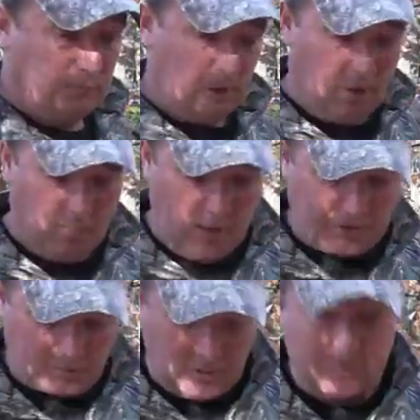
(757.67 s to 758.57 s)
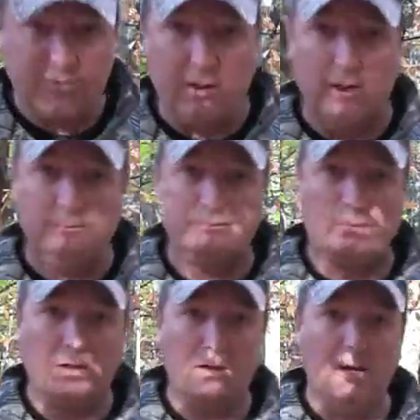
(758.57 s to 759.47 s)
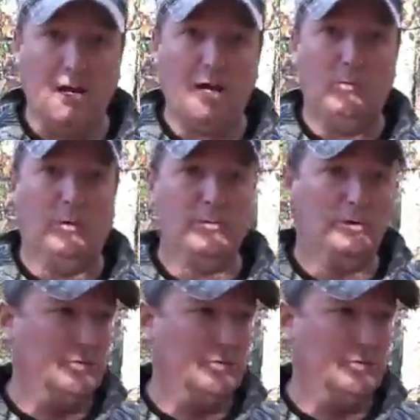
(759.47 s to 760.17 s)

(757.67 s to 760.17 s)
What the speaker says: Our mock scrape is done. Now what we're going to